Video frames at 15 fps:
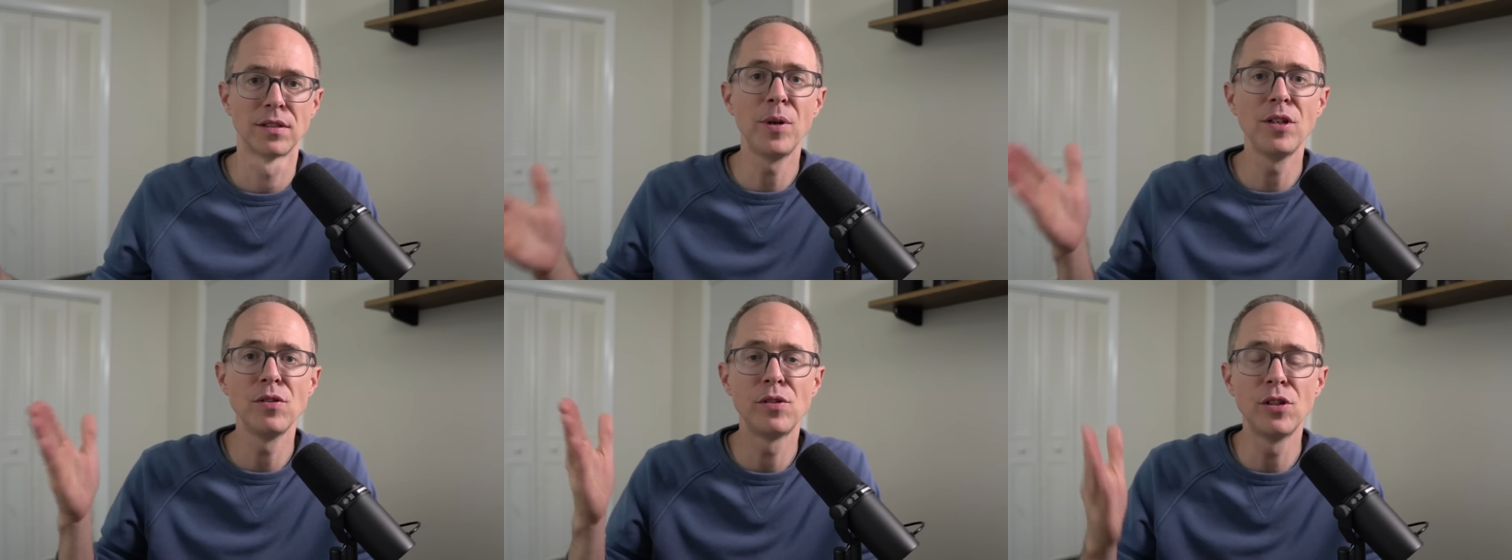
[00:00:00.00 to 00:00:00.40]

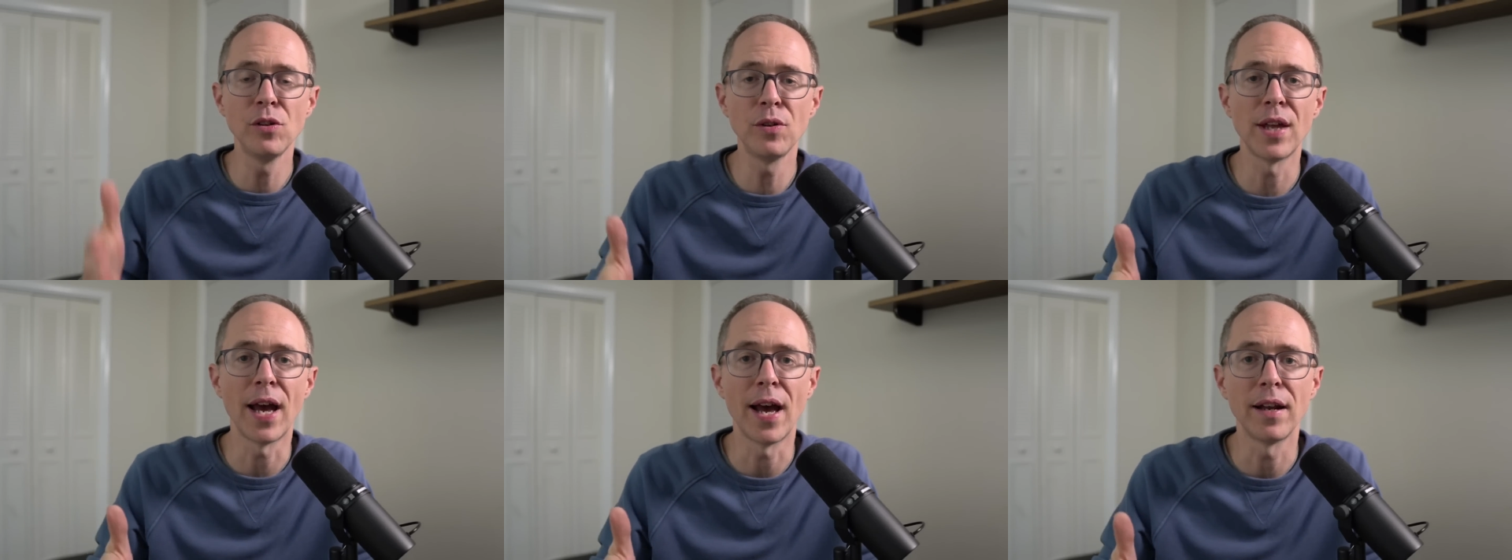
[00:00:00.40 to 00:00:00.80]
And when you
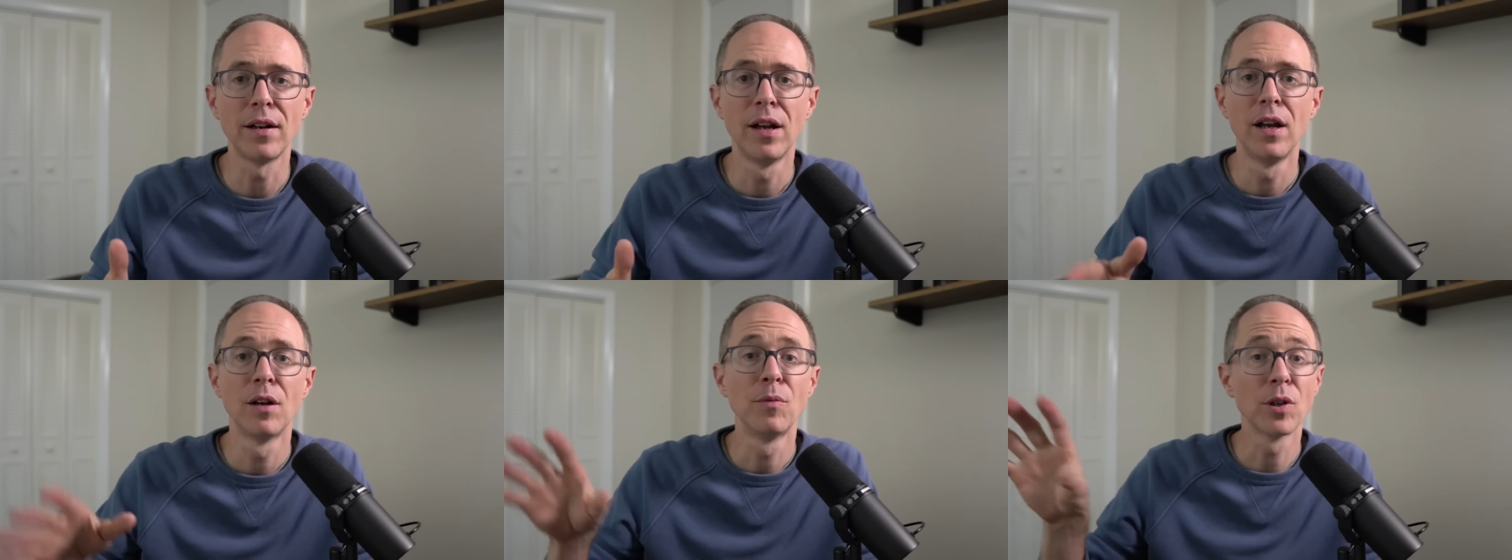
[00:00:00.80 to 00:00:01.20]
do
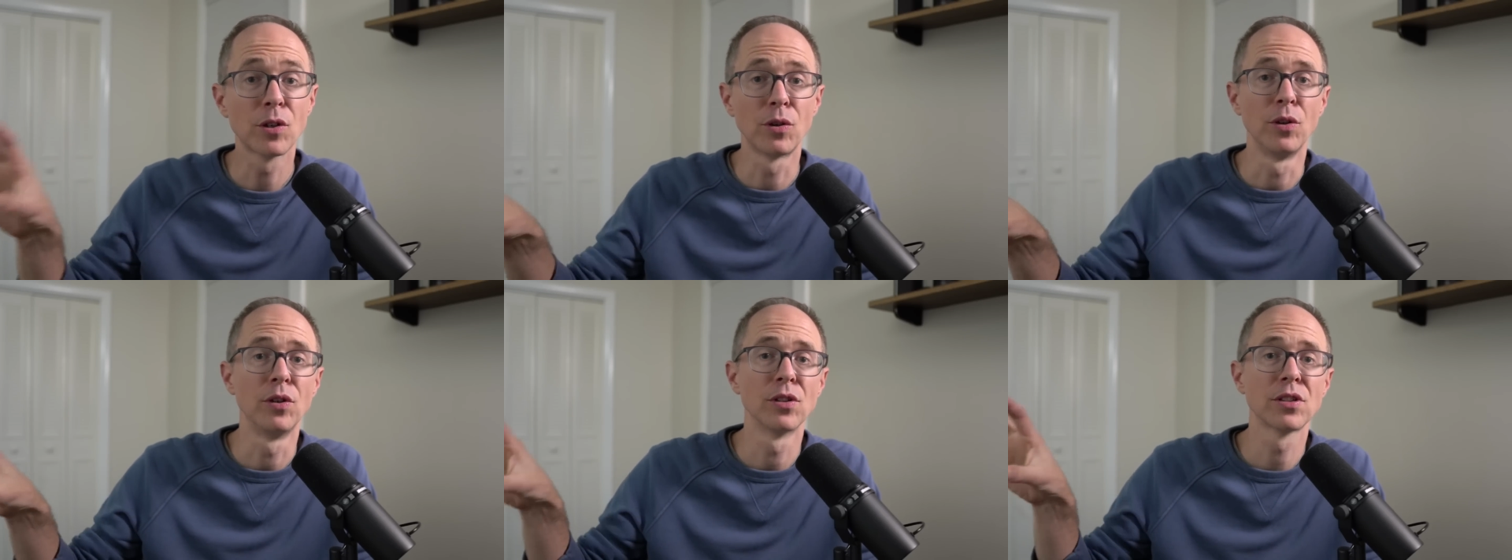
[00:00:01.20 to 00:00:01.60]
that,
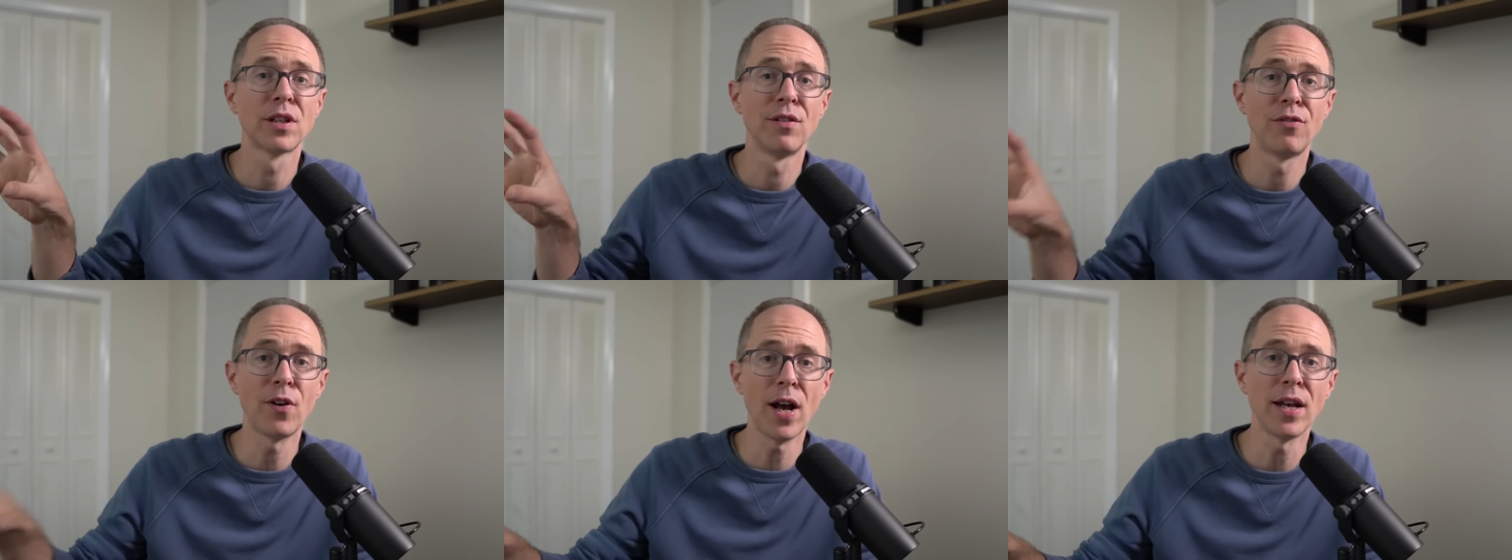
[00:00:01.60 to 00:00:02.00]
recruiters
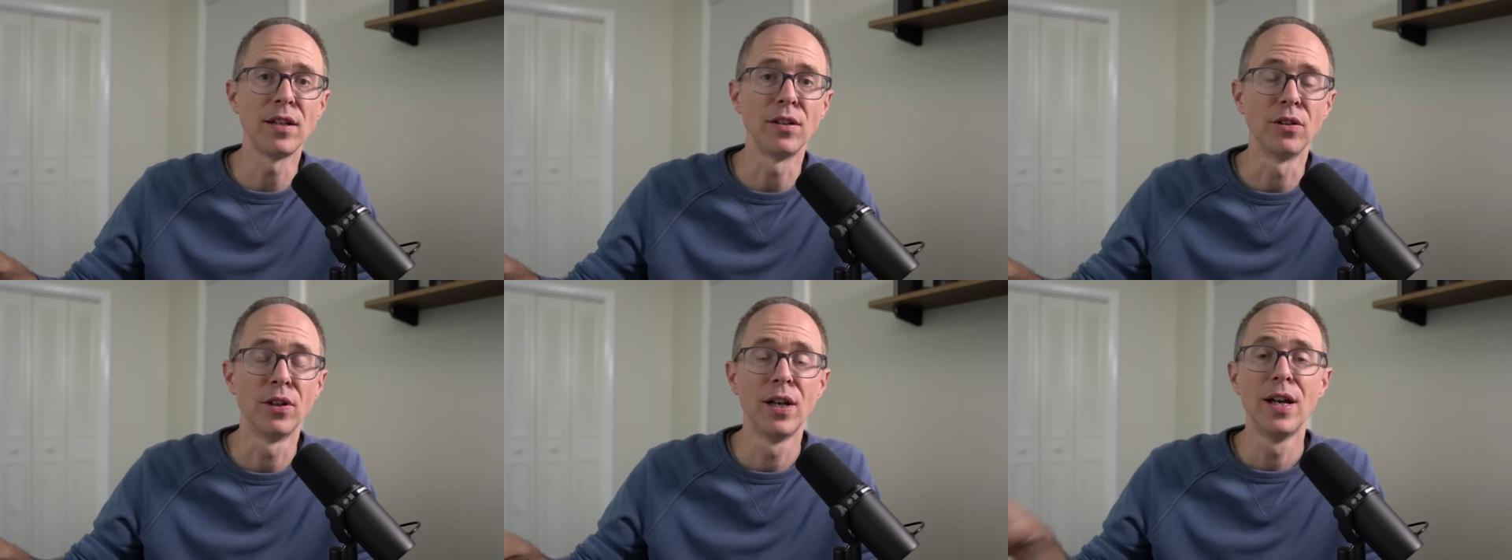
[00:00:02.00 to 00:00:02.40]
can
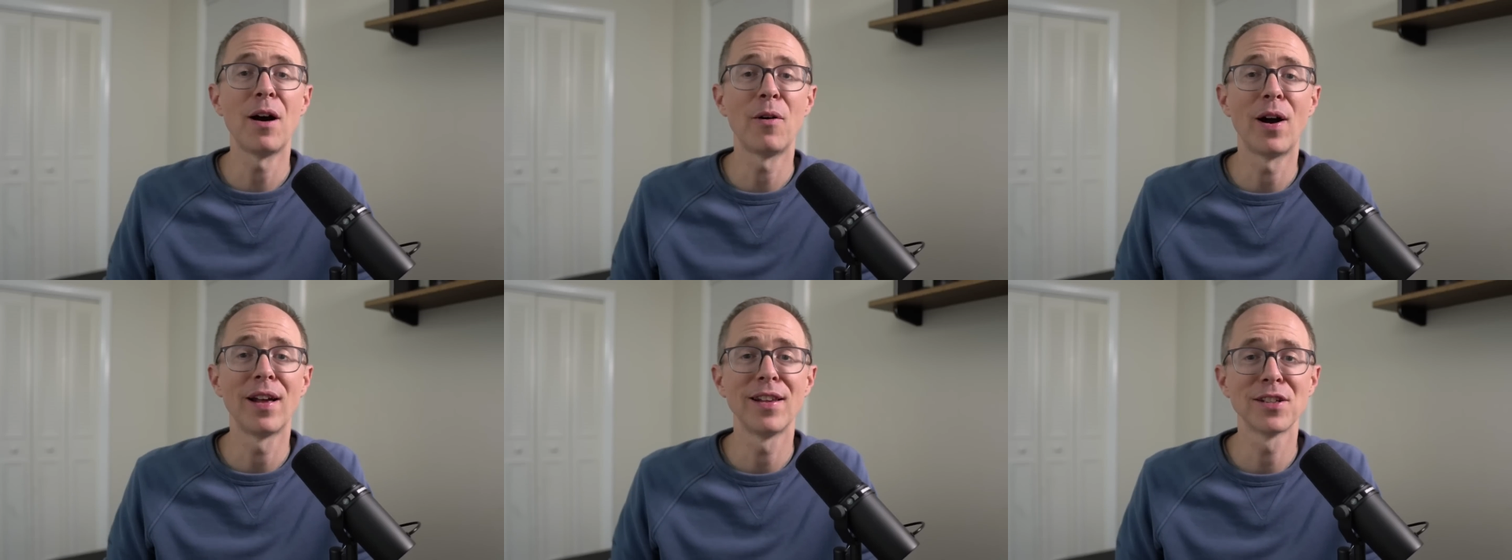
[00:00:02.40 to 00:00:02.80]
find you.
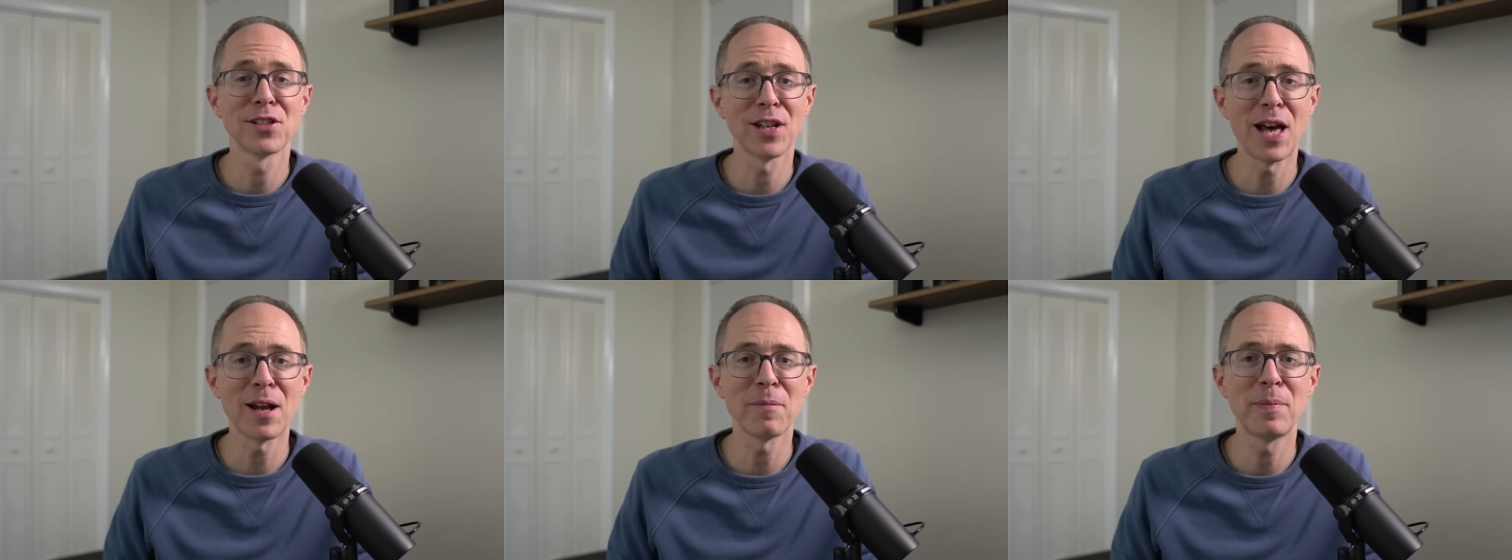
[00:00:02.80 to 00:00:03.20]
Now,
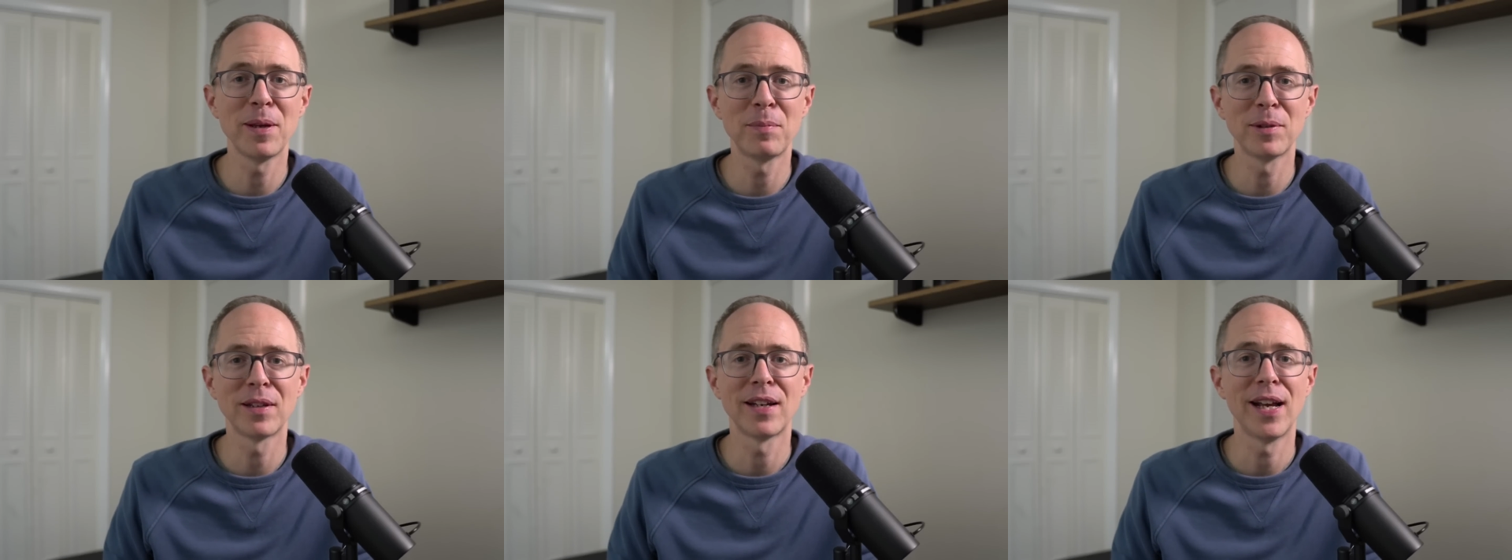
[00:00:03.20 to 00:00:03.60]
there's a lot of
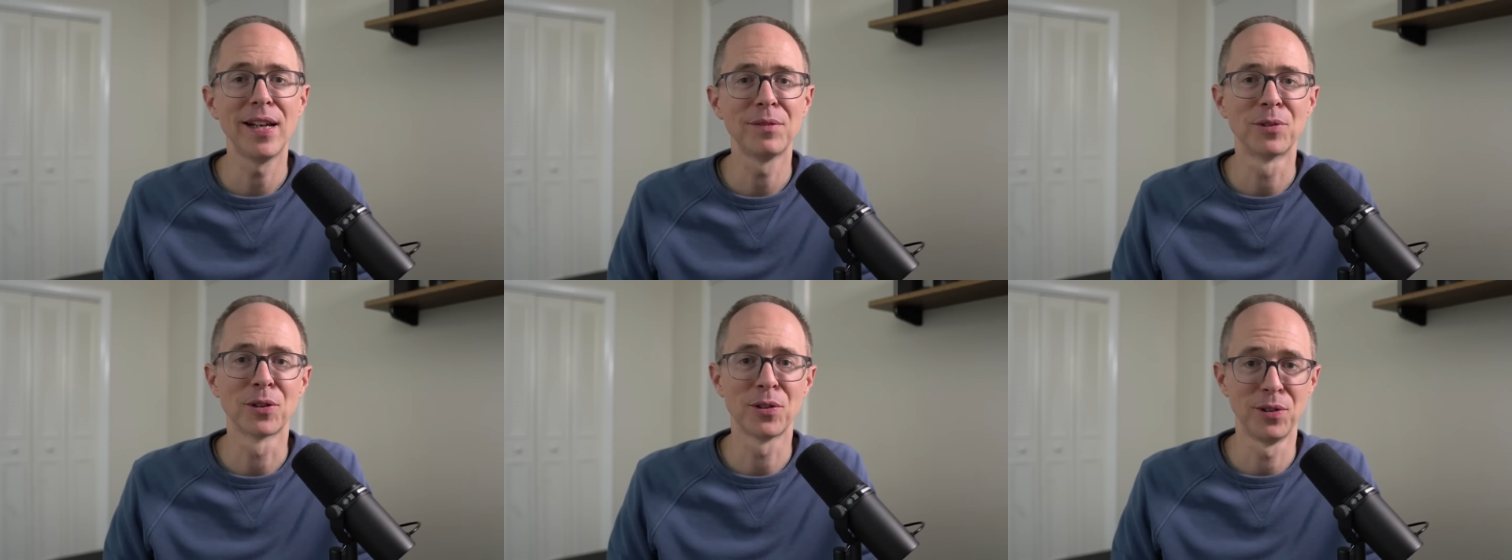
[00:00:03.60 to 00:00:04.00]
people that
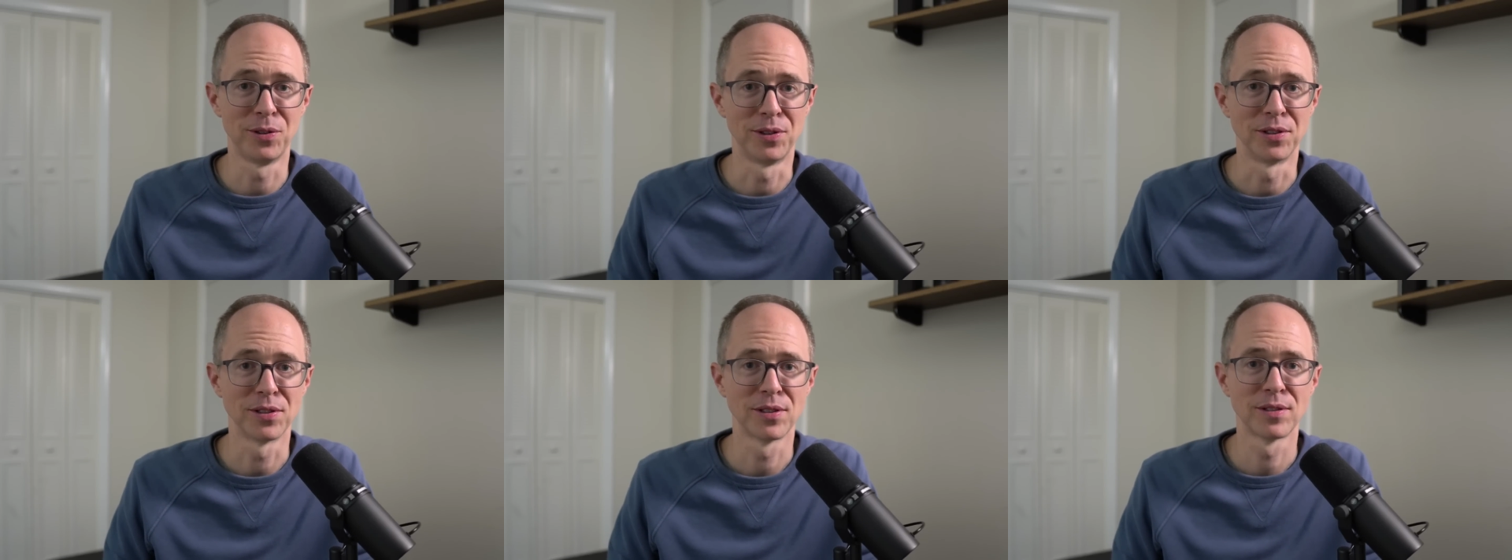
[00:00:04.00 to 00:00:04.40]
hate
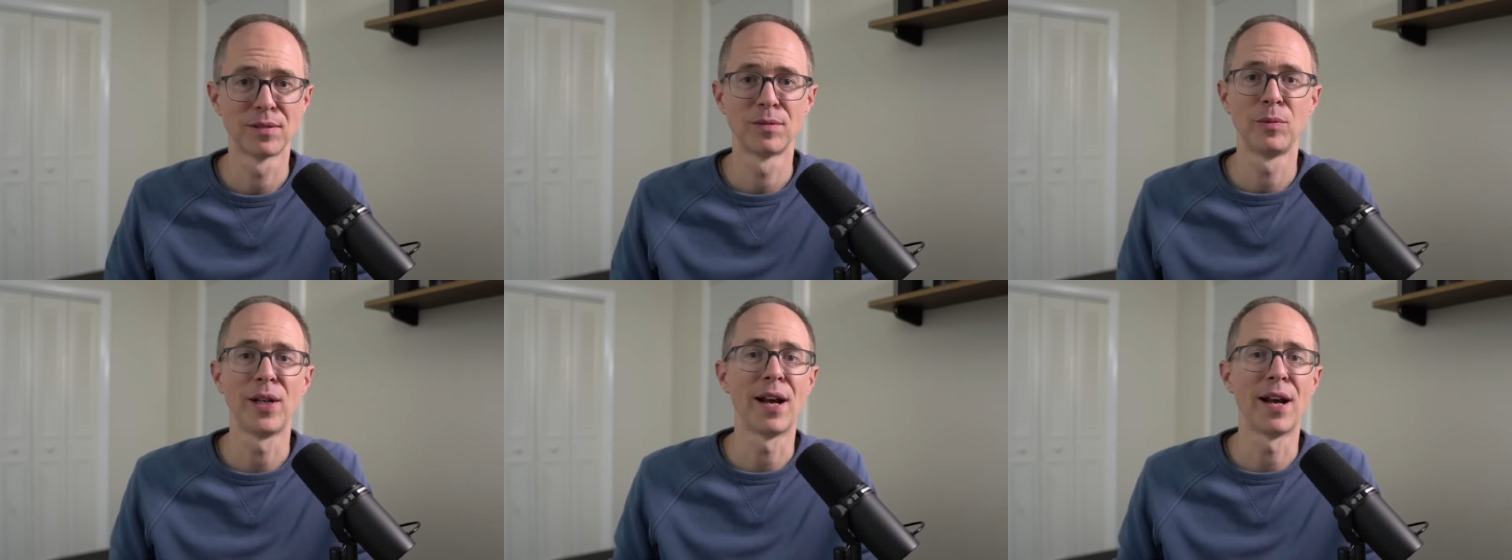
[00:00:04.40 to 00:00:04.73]
recruiters.